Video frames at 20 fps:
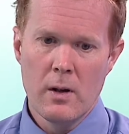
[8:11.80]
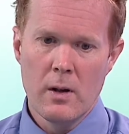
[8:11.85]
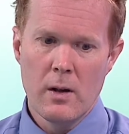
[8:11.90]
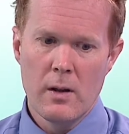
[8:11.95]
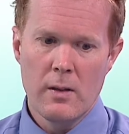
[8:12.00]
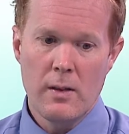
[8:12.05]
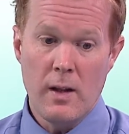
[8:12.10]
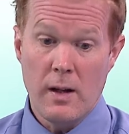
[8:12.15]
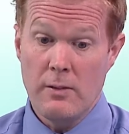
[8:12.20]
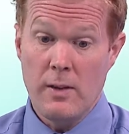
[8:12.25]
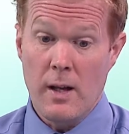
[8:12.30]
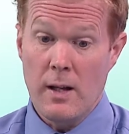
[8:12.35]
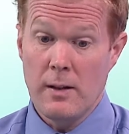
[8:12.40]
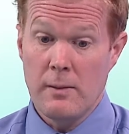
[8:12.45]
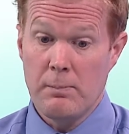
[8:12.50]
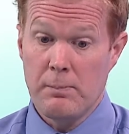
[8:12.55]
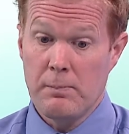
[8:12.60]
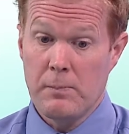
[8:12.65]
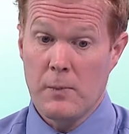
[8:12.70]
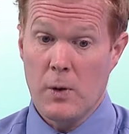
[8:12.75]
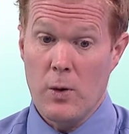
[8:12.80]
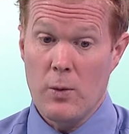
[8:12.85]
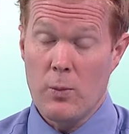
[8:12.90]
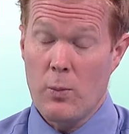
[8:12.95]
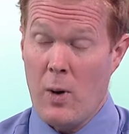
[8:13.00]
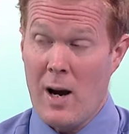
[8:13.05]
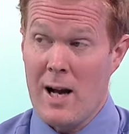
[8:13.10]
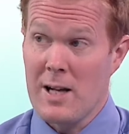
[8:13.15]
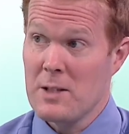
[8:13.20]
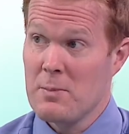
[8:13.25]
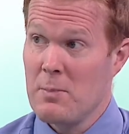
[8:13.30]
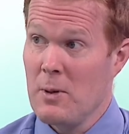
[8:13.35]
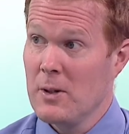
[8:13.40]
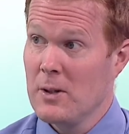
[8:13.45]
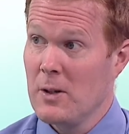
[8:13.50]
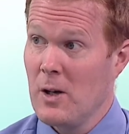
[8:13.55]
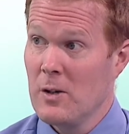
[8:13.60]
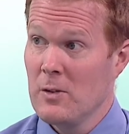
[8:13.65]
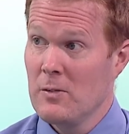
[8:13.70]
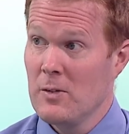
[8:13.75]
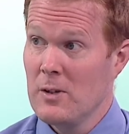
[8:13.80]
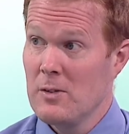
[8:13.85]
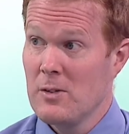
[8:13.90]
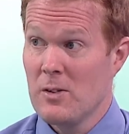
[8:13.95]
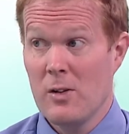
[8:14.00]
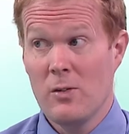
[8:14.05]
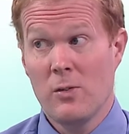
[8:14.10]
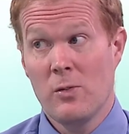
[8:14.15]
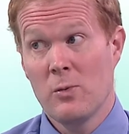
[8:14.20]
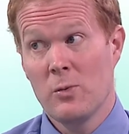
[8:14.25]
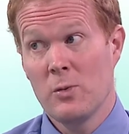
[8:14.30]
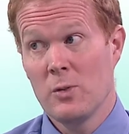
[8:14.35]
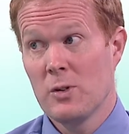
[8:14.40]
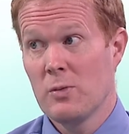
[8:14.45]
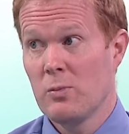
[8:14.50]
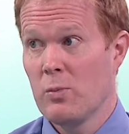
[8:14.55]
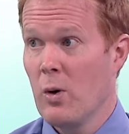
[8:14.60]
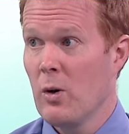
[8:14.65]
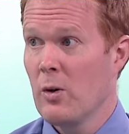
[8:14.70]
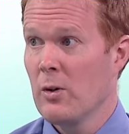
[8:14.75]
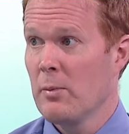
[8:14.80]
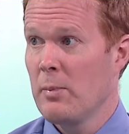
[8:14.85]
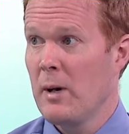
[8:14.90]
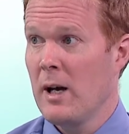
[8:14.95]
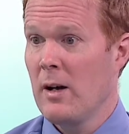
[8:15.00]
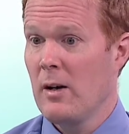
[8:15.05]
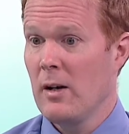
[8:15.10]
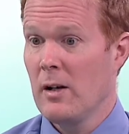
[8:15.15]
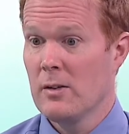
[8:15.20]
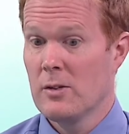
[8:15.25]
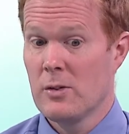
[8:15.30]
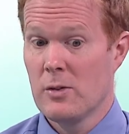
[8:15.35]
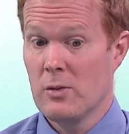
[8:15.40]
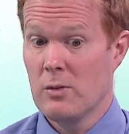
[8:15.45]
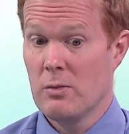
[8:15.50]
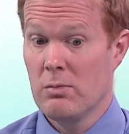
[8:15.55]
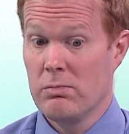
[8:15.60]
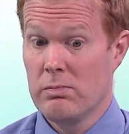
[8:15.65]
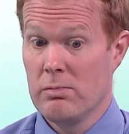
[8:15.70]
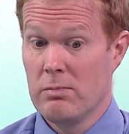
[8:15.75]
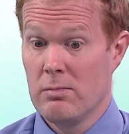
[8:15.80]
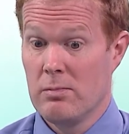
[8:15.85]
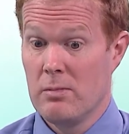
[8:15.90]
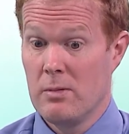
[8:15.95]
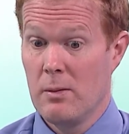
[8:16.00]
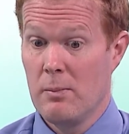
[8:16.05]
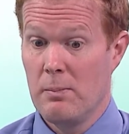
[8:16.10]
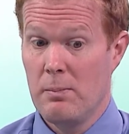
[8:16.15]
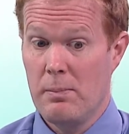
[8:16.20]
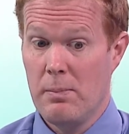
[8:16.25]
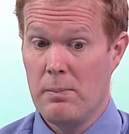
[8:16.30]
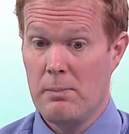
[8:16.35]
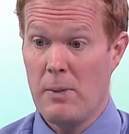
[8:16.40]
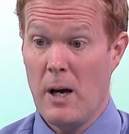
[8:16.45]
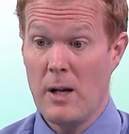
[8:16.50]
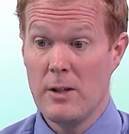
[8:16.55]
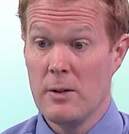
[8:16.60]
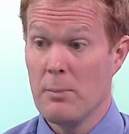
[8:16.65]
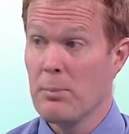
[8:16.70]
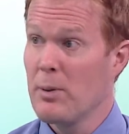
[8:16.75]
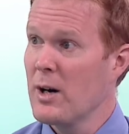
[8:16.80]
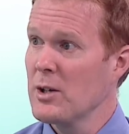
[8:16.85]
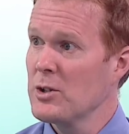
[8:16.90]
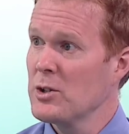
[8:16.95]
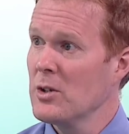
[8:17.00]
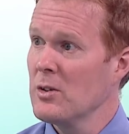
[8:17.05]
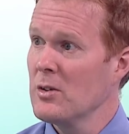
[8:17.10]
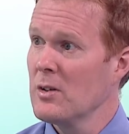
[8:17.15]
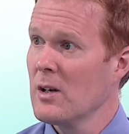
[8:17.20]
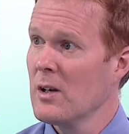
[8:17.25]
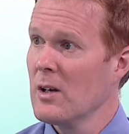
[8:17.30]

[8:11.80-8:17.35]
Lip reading: They then got whacked by COVID, so everyone was worried about a sort of a depression.